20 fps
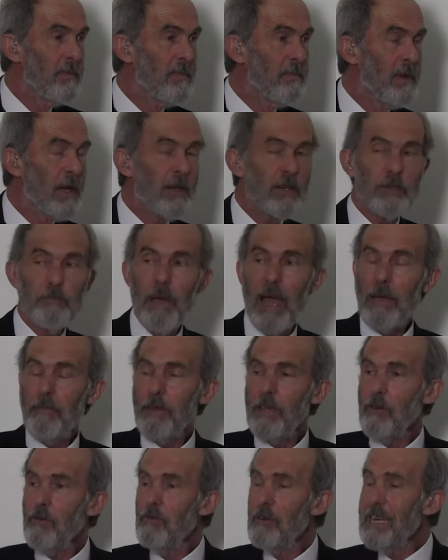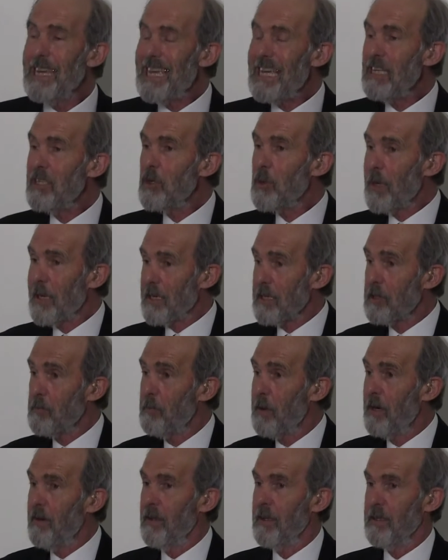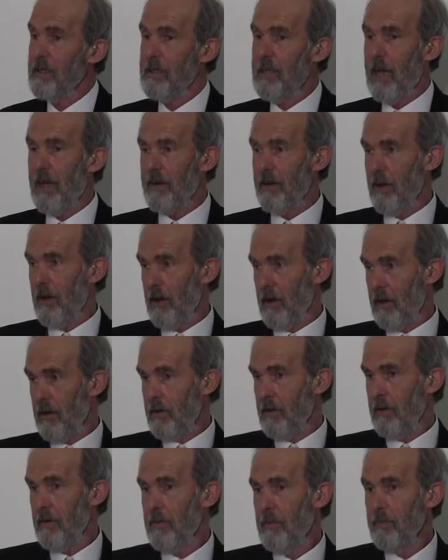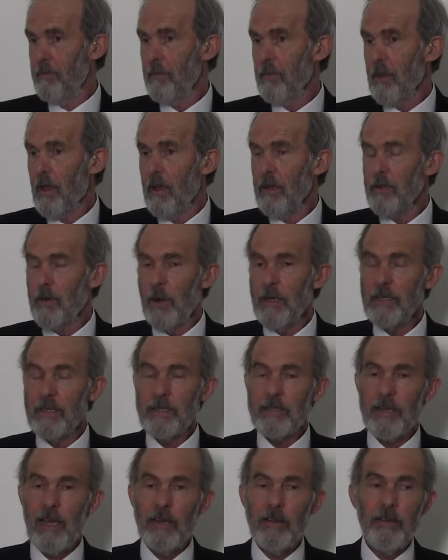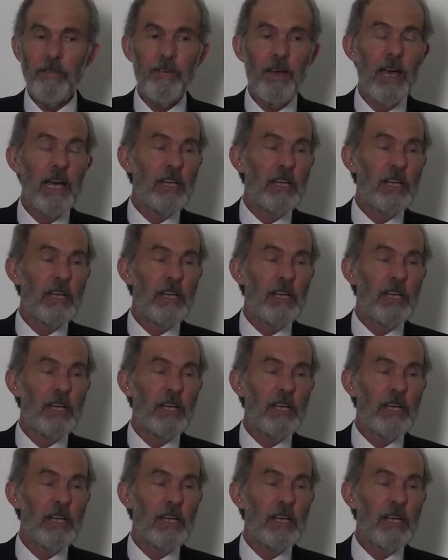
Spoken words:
Because maybe you need to experience that hurt. So instead of